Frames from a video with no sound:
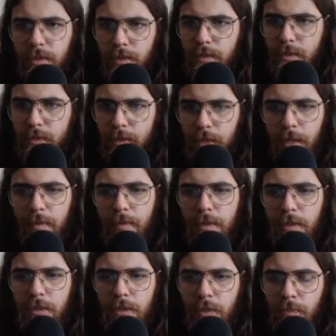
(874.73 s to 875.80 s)
and
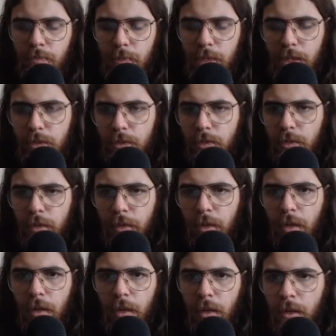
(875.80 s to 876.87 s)
Savage and Mitchell, they
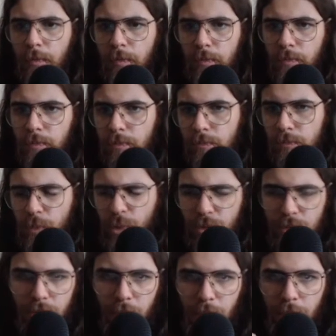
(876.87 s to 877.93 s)
are
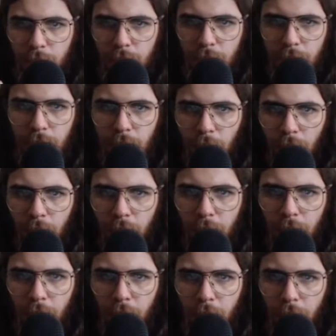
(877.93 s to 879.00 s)
most likely
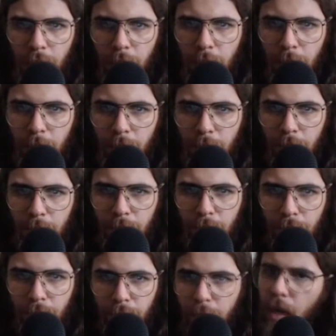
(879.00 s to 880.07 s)
in
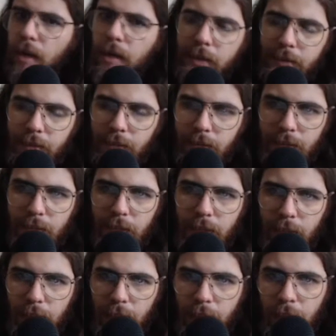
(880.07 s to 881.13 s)
politics
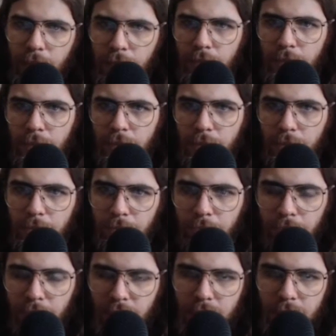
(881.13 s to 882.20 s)
and
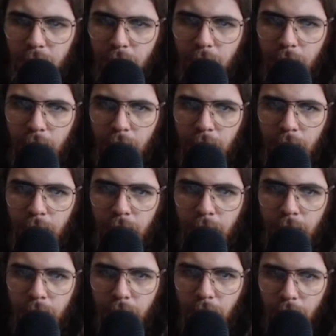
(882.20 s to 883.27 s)
basically
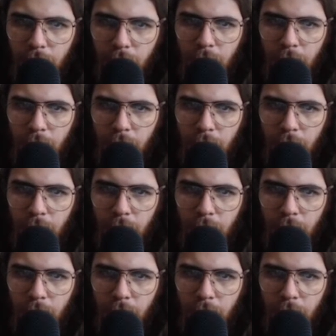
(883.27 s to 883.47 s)
the